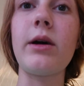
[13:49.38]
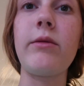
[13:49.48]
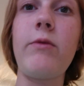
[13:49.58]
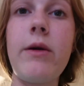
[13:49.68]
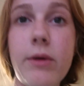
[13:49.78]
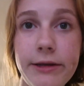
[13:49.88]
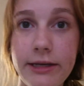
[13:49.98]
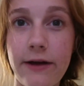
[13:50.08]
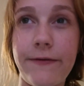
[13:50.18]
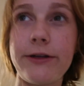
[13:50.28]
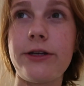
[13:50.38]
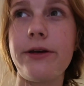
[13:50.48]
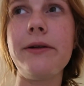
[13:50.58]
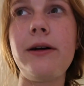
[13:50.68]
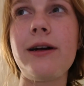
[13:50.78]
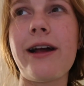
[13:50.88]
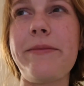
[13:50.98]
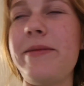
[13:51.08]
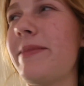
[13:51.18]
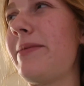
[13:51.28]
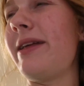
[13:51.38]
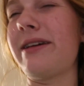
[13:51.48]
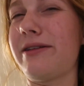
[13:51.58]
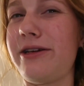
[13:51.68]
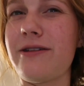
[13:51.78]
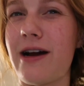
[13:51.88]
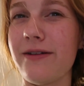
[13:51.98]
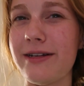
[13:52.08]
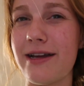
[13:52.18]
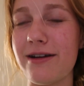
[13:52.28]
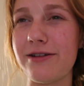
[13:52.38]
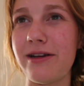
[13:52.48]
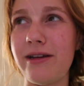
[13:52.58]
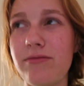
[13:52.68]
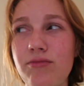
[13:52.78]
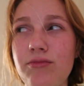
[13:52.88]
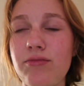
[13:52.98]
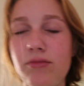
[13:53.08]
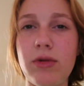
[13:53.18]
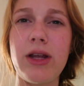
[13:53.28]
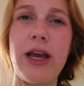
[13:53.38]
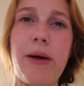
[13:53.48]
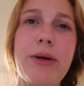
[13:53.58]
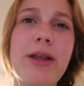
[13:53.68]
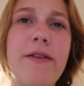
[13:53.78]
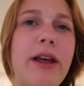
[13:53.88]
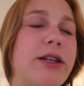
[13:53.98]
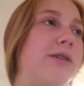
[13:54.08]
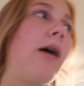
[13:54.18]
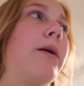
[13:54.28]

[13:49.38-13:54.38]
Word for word: But we weren't there for too long. I mean, maybe like two hours actually. Yeah, we were there for like two